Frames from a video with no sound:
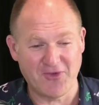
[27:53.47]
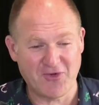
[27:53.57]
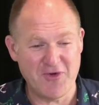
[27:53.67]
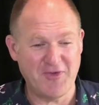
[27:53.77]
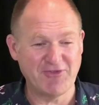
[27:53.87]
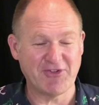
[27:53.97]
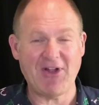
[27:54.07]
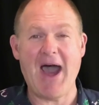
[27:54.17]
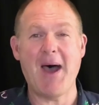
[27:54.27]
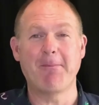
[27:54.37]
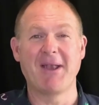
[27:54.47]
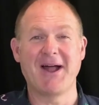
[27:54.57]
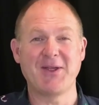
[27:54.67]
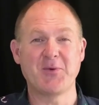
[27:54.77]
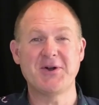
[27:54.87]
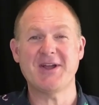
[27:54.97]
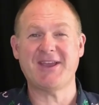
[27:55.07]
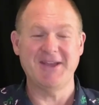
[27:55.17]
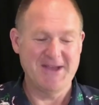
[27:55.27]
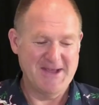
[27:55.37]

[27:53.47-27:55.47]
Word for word: The truth is it's hard bloody work,